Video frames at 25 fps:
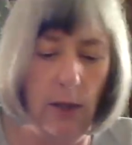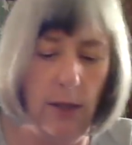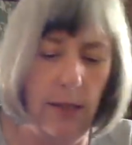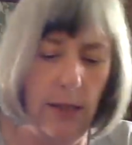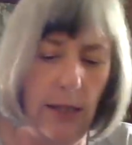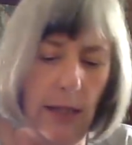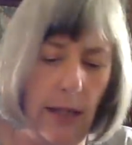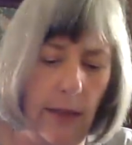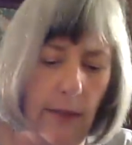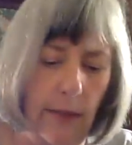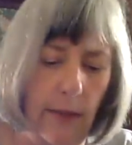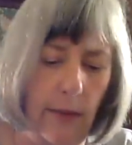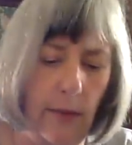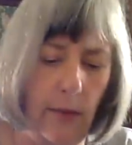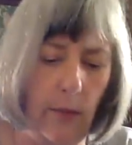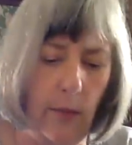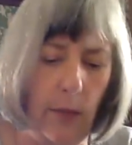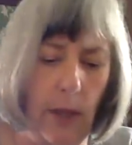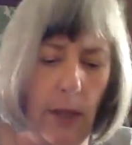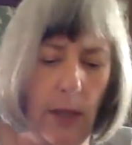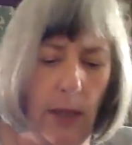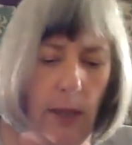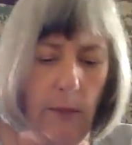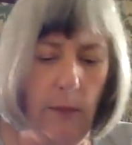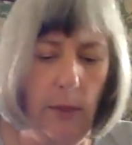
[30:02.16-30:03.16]
down this
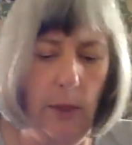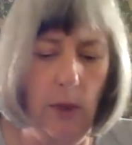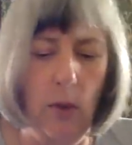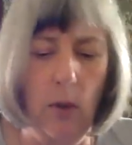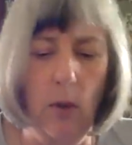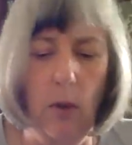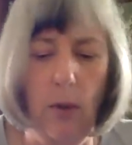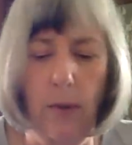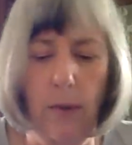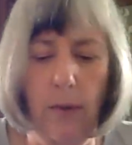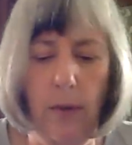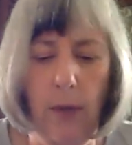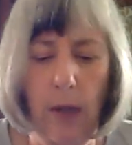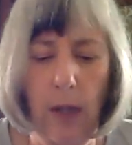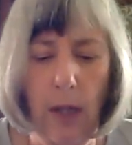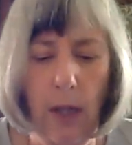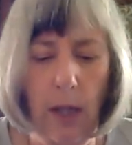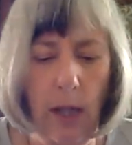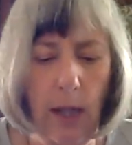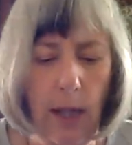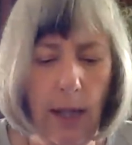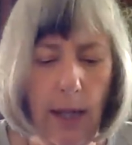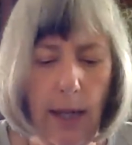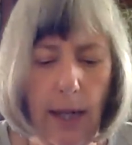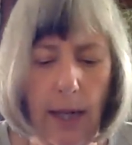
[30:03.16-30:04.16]
reading, because
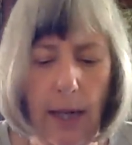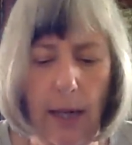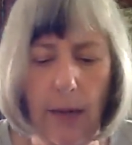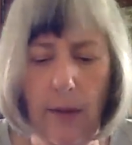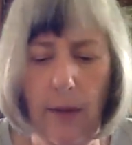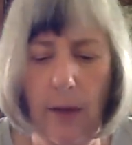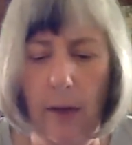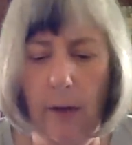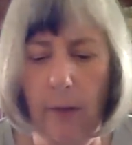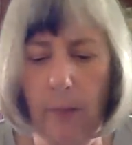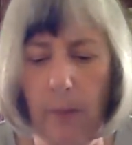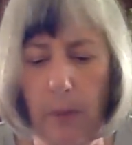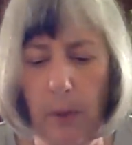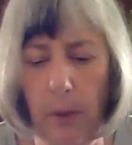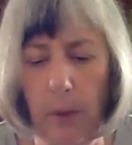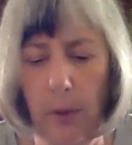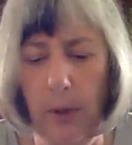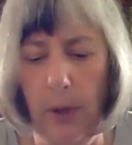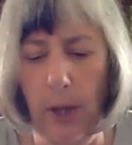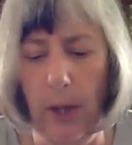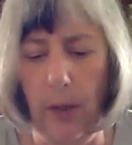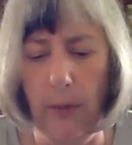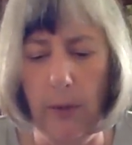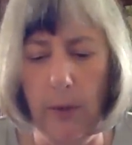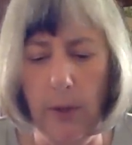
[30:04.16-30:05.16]
in those
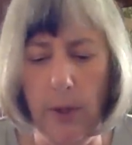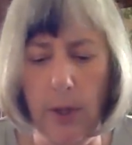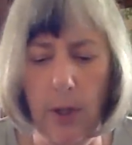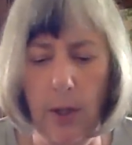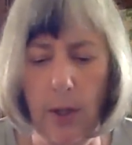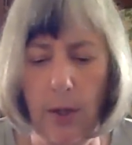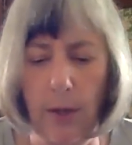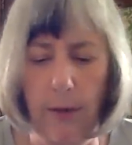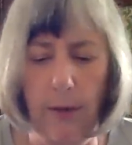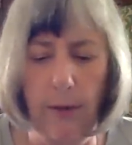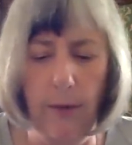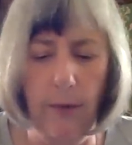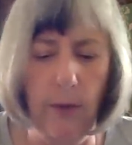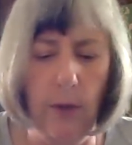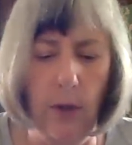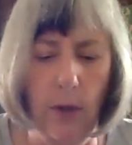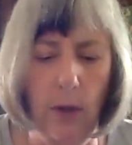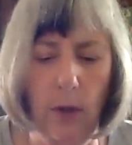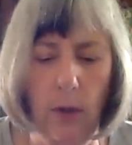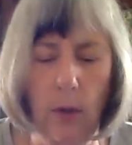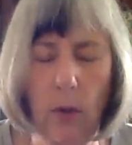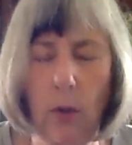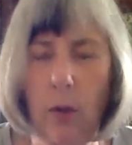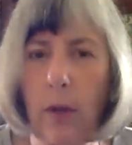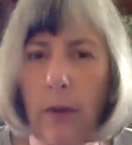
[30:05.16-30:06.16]
Pluto returns, you've got to
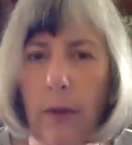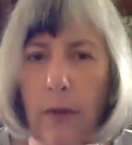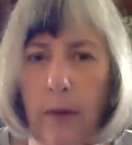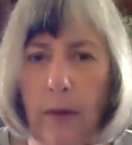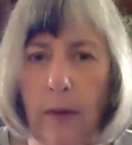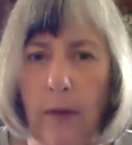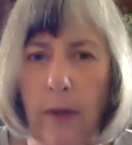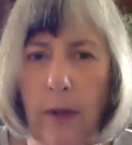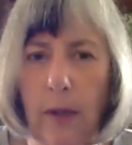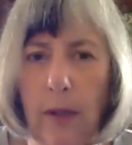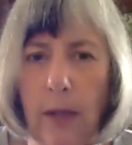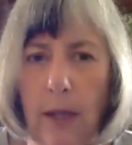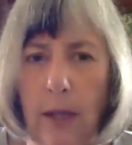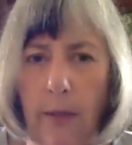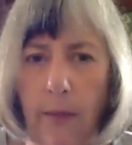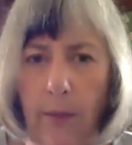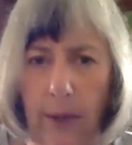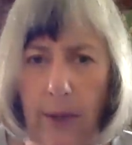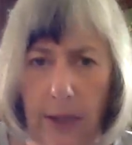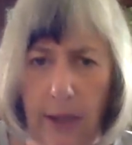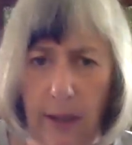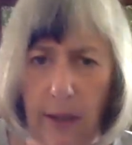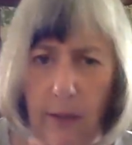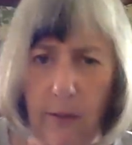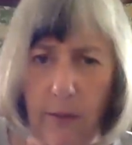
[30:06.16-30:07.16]
look at the
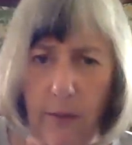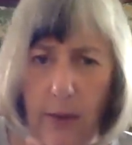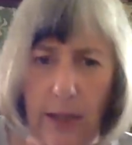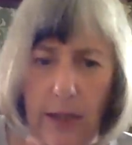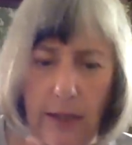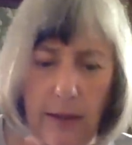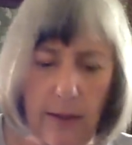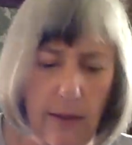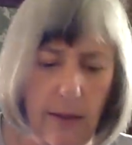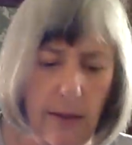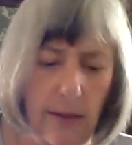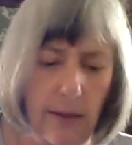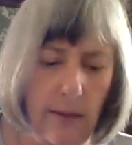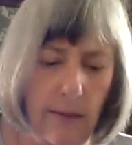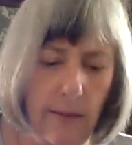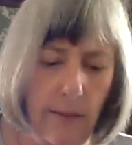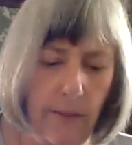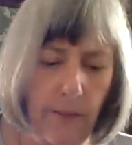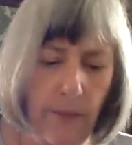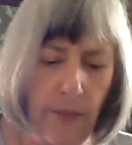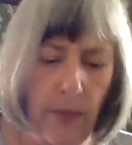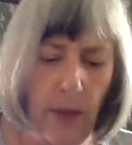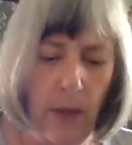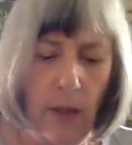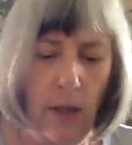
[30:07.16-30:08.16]
significant events.
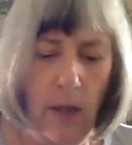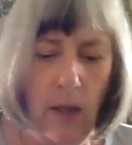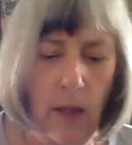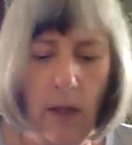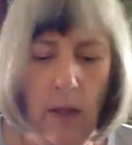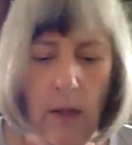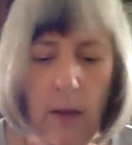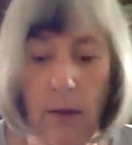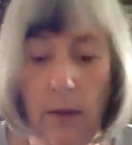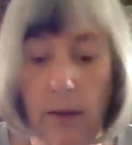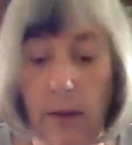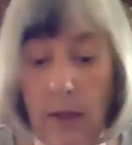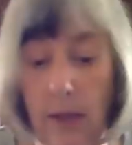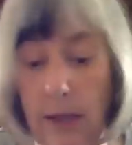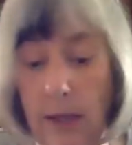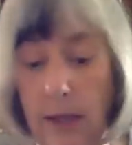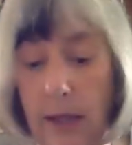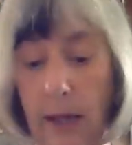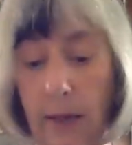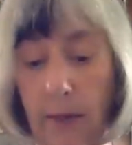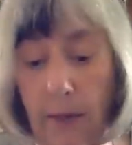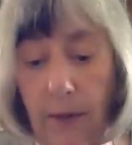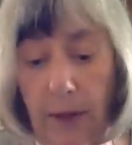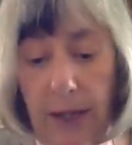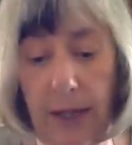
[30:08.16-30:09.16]
The
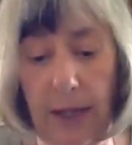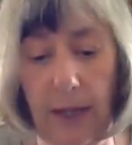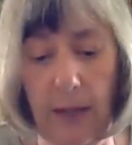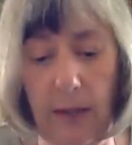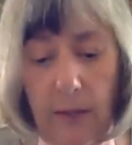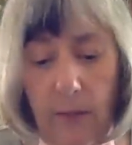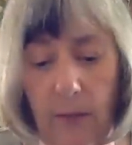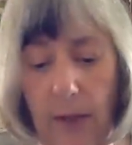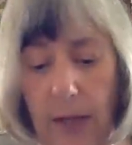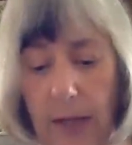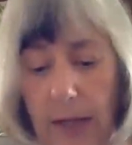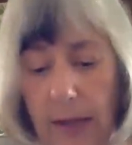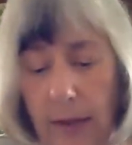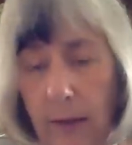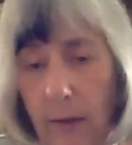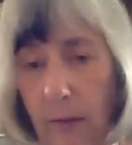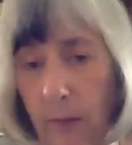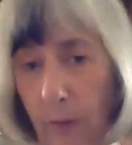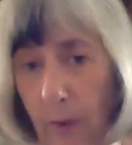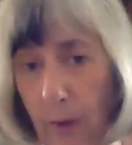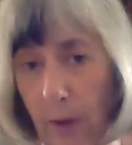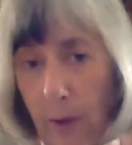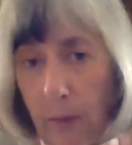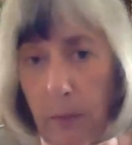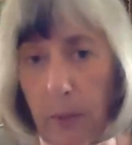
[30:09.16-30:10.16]
significant events
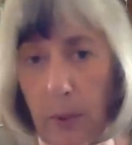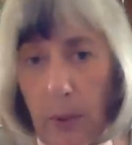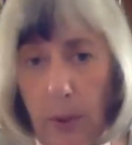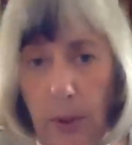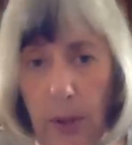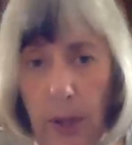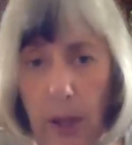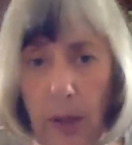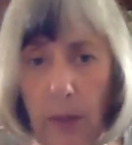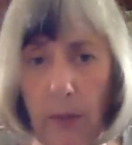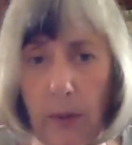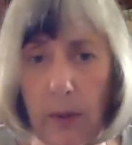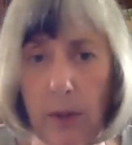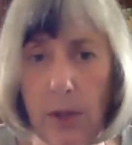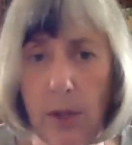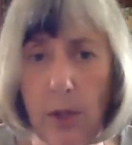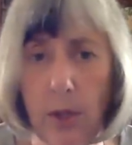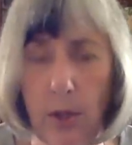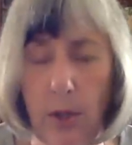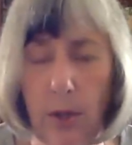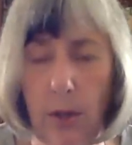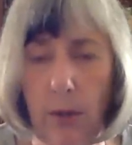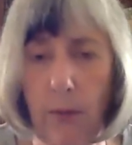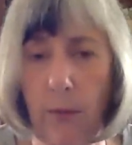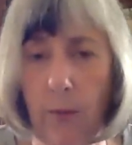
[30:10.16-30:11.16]
for the Pluto
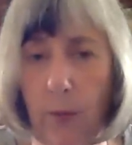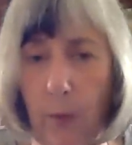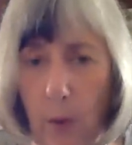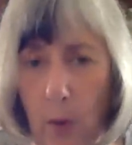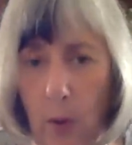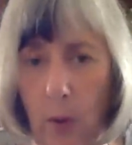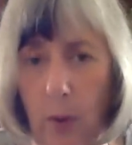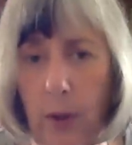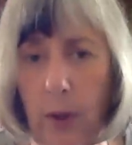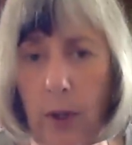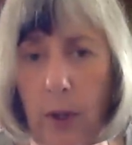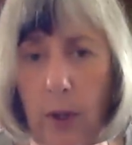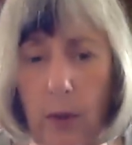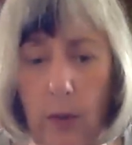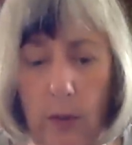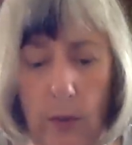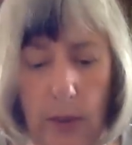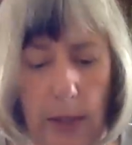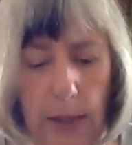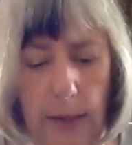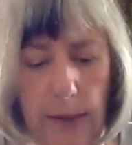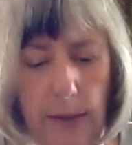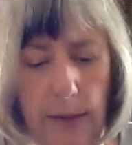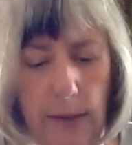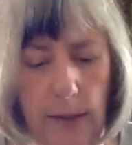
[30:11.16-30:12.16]
return for the
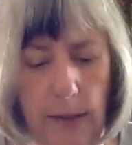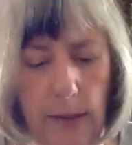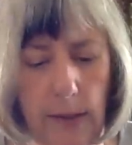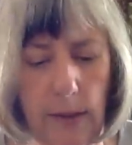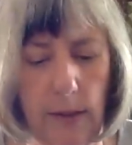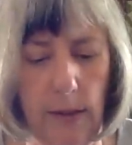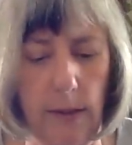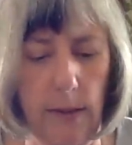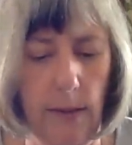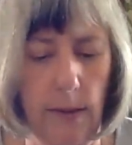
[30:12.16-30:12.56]
US